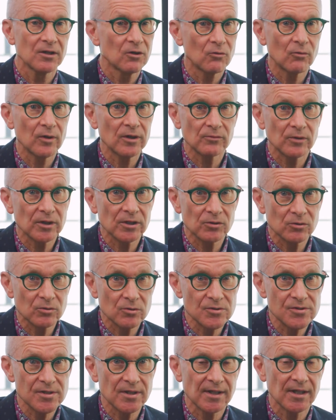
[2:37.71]
when we're
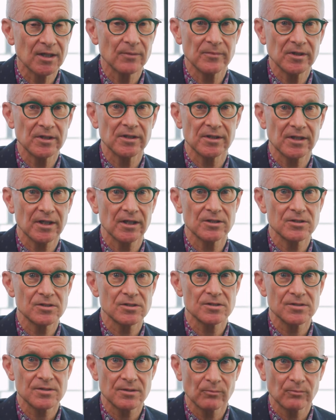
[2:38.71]
using our medications